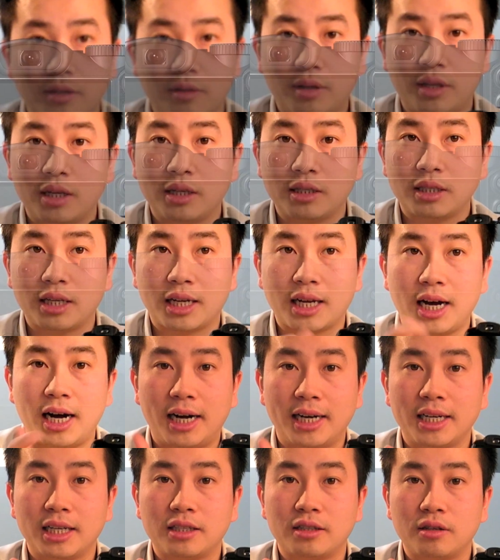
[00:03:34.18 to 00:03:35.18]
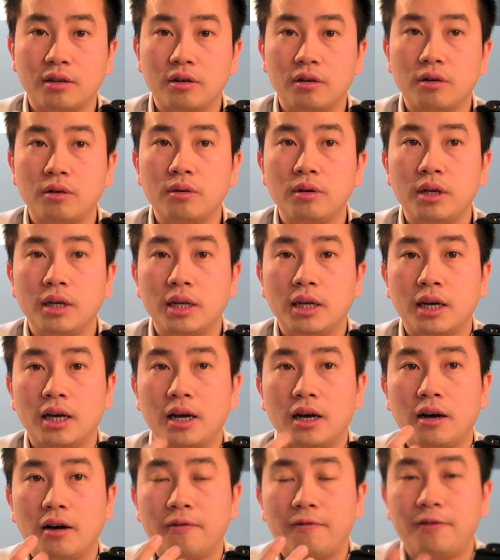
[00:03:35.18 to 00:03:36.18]
to things like ISO,
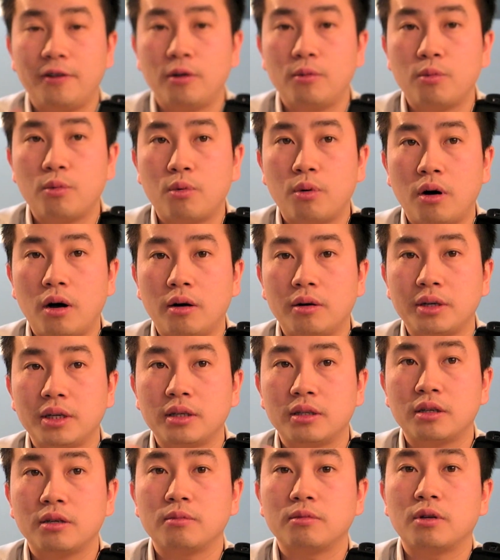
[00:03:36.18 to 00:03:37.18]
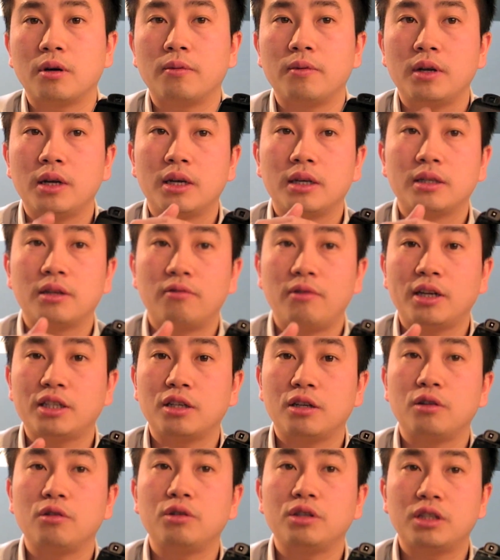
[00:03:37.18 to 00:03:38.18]
film quality in terms of the
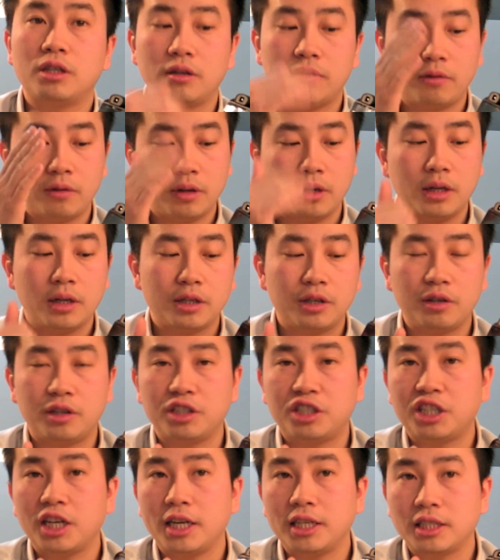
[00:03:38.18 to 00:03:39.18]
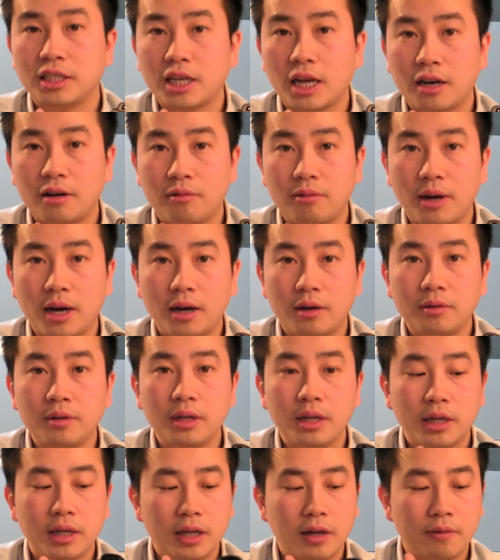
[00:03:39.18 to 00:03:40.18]
resolution. You can change that
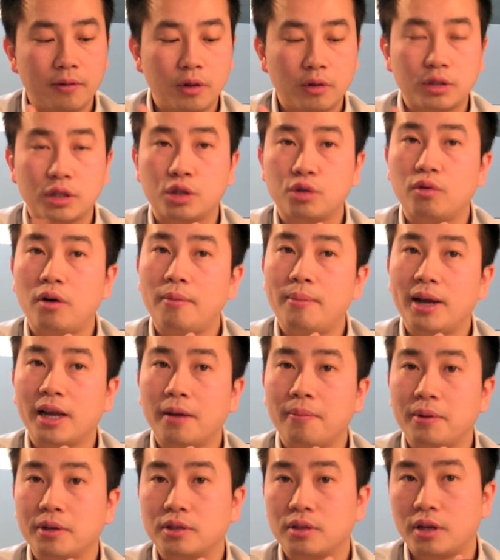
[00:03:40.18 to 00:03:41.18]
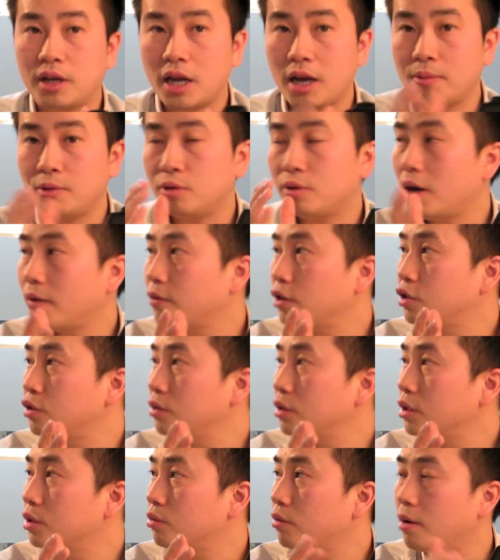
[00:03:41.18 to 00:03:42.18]
around. Even though it's a 12 megapixel camera, you don't have to
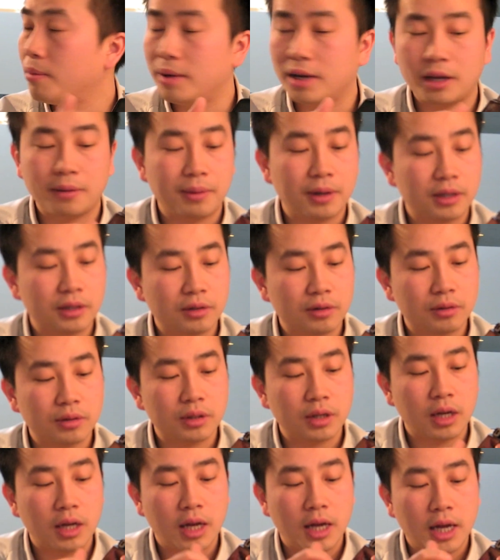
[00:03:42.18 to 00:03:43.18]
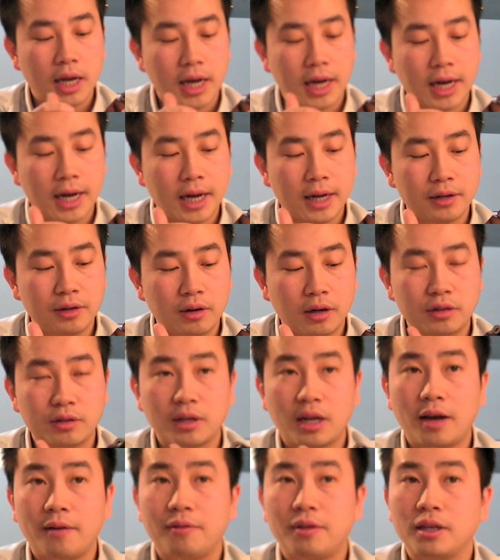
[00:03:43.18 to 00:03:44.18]
shoot in 12 megapixels. You also
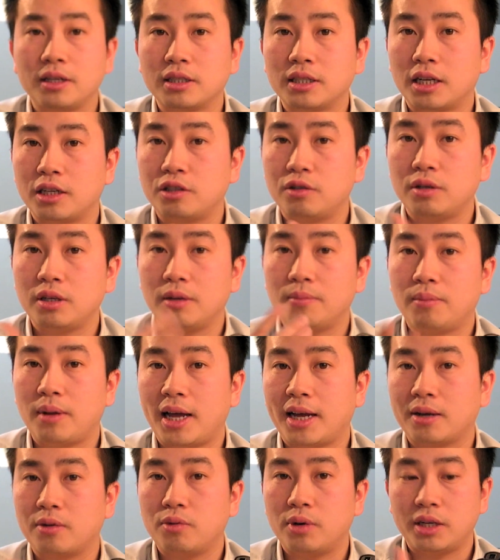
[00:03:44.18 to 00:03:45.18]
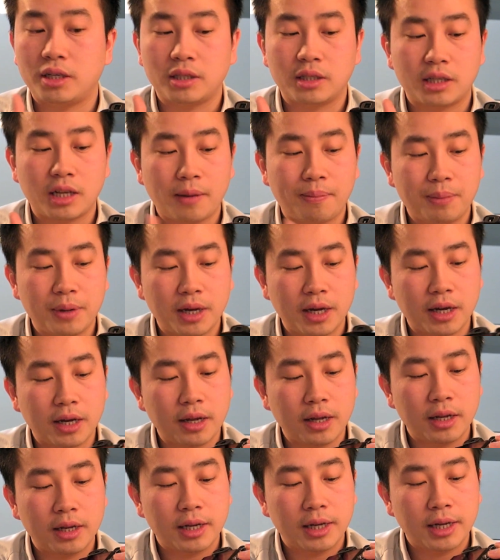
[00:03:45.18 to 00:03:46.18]
have things like shooting in black and white and sepia.